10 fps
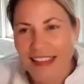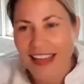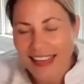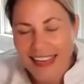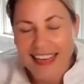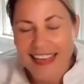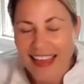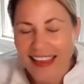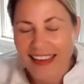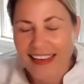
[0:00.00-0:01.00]
I can hear
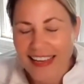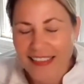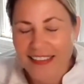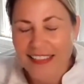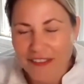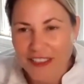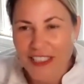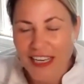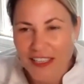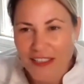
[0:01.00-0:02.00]
that. I can hear the
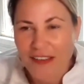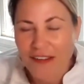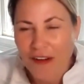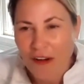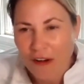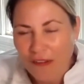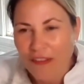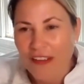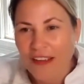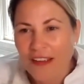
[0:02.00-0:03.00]
differentiation of
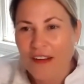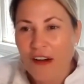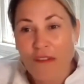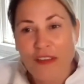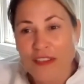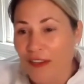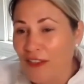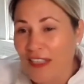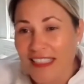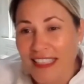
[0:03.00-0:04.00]
the
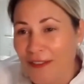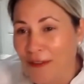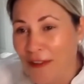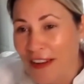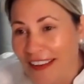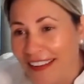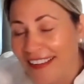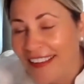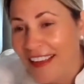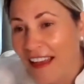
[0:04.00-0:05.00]
solution. It sounds great.
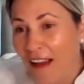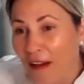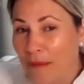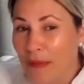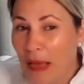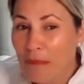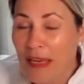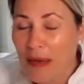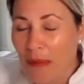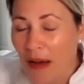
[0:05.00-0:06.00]
And
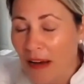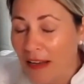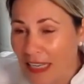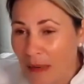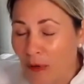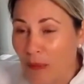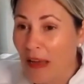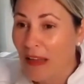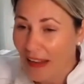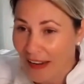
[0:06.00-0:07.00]
being in marketing, I'm all
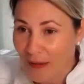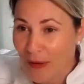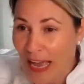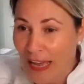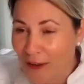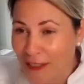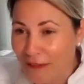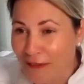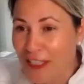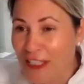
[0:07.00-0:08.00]
about that. Like, how do you
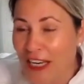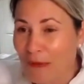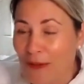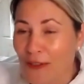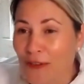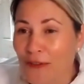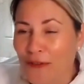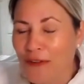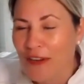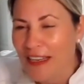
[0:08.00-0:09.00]
differentiate? What's your
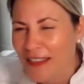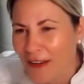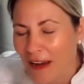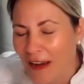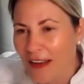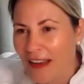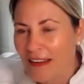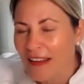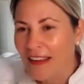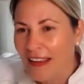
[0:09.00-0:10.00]
story? So and